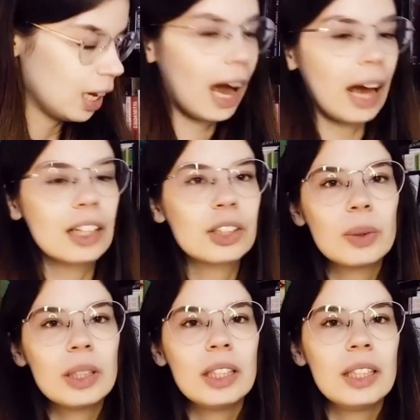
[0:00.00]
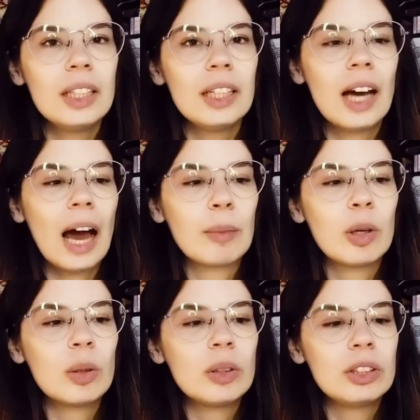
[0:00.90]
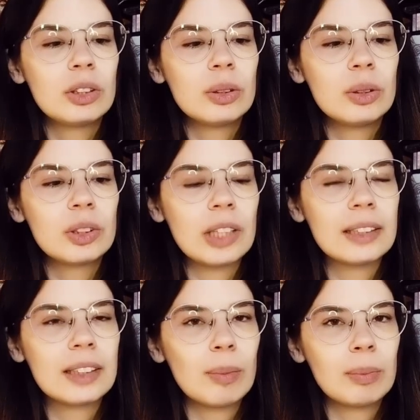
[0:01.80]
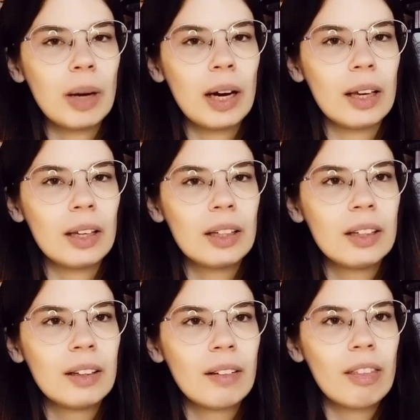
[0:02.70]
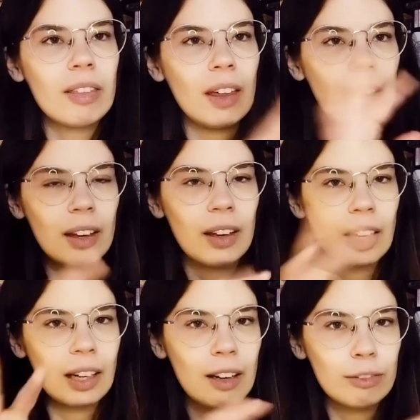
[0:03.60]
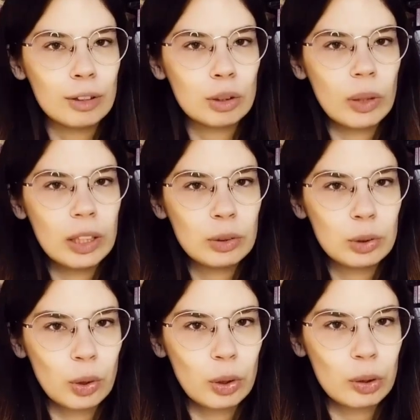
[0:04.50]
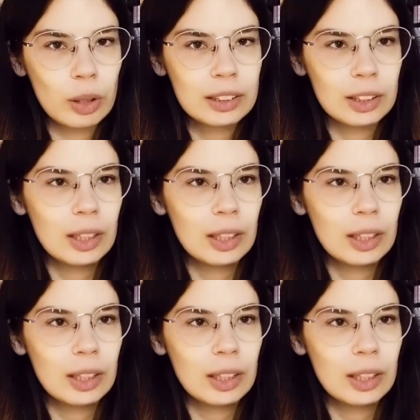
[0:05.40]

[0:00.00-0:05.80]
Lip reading: Actually, I'm going to set up my thing in a different way to show you later,